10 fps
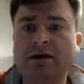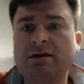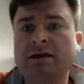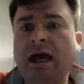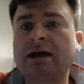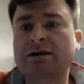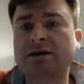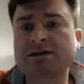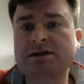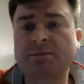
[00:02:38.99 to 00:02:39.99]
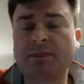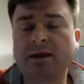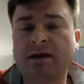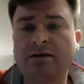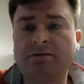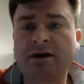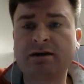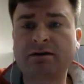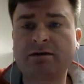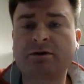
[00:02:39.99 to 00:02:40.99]
the adolescent and
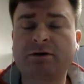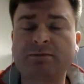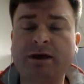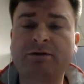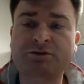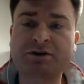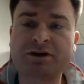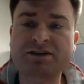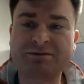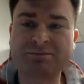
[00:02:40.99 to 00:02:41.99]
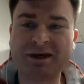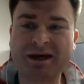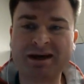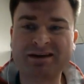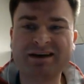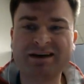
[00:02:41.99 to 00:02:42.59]
develop, well, how drugs impact